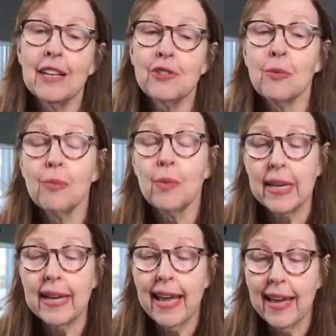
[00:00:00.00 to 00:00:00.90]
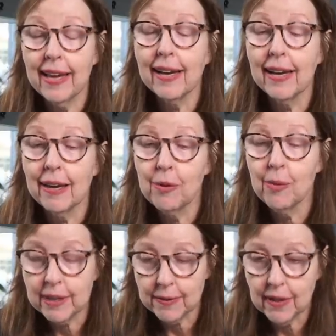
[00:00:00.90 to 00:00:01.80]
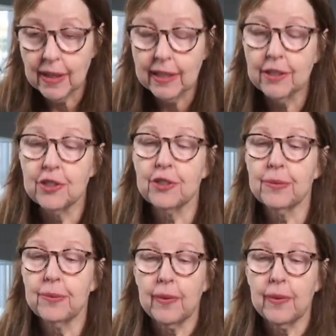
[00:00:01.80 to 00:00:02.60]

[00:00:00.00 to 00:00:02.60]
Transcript: So one day I went for lunch